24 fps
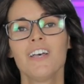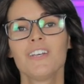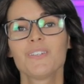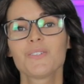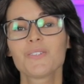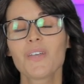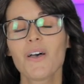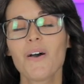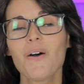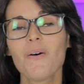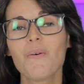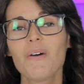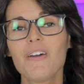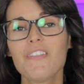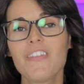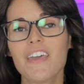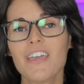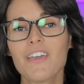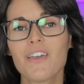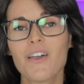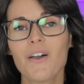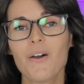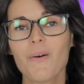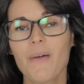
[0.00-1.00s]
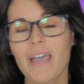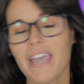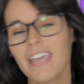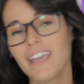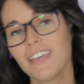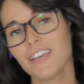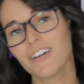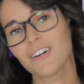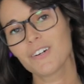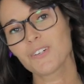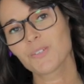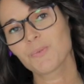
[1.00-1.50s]
So they go 8
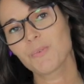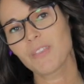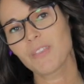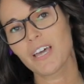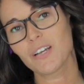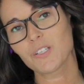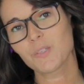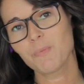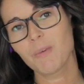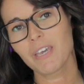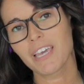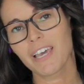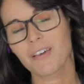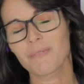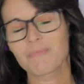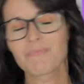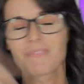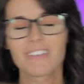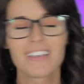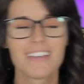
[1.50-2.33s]
years without speaking.